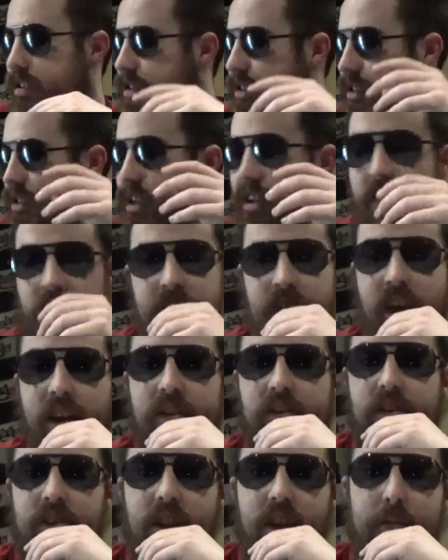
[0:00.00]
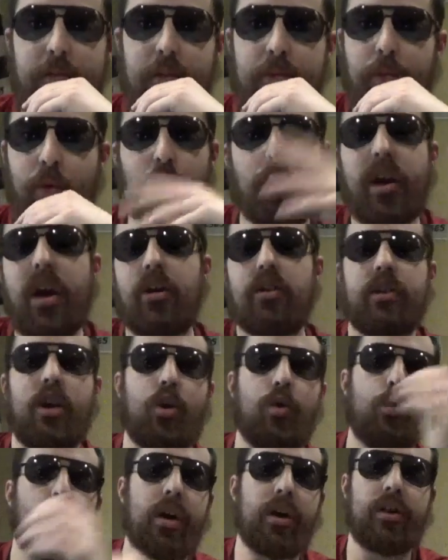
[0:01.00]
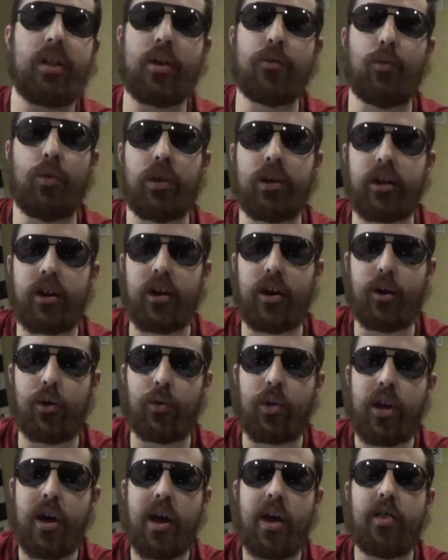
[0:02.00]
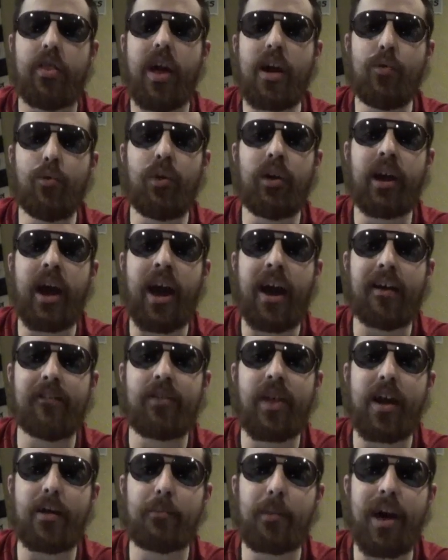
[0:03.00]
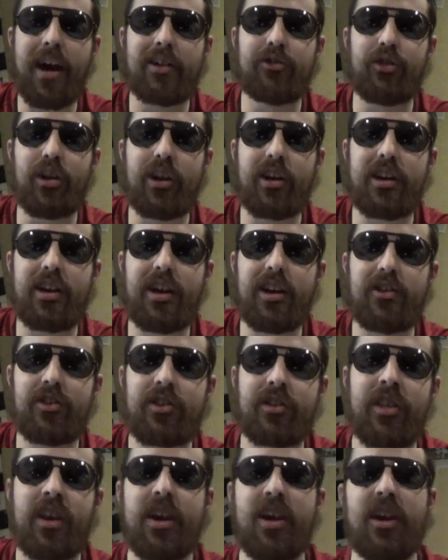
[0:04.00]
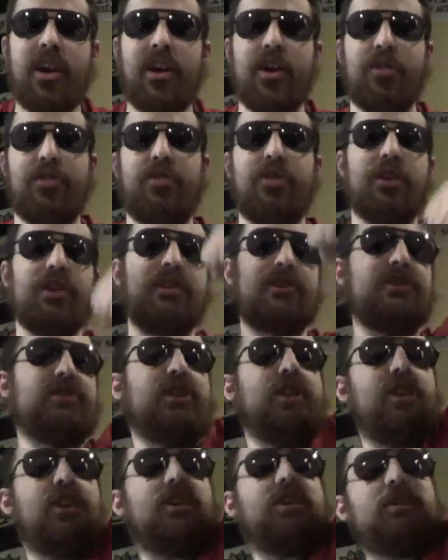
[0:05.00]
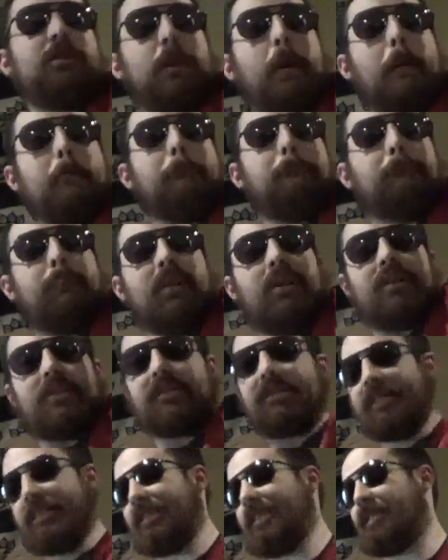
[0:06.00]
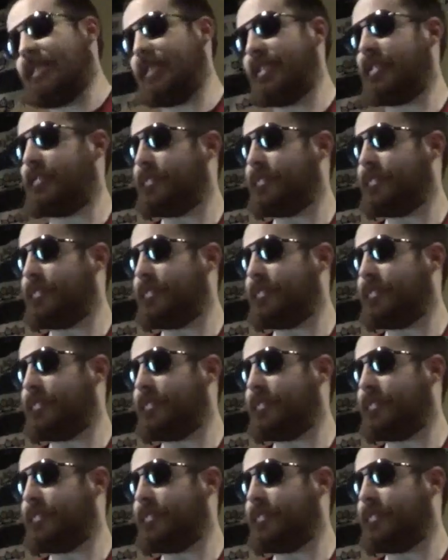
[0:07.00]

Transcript: Yeah, sky's the limit. But we all know where they want to go. They want to have that match against the Young Bucks,